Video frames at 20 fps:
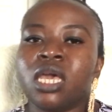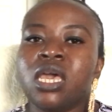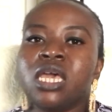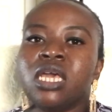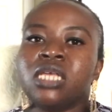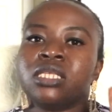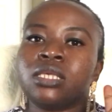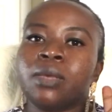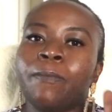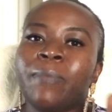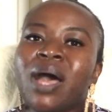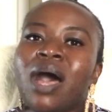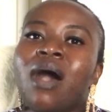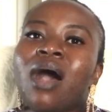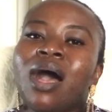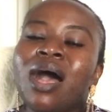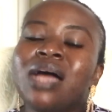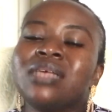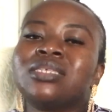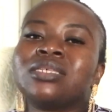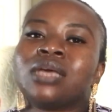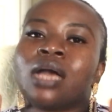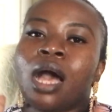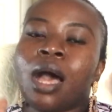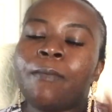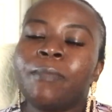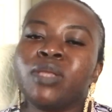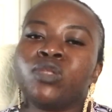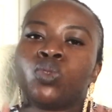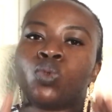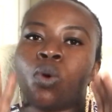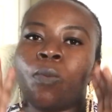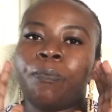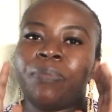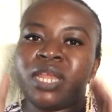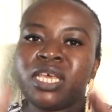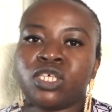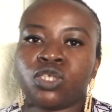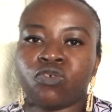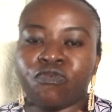It's about us coming to a
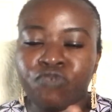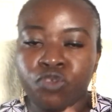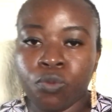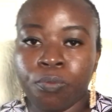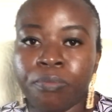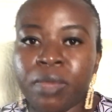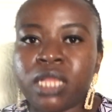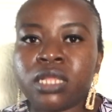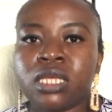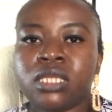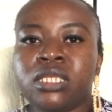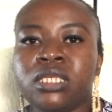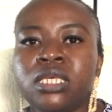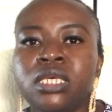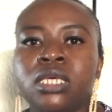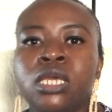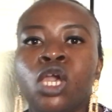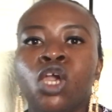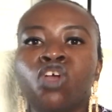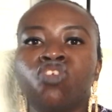place of humility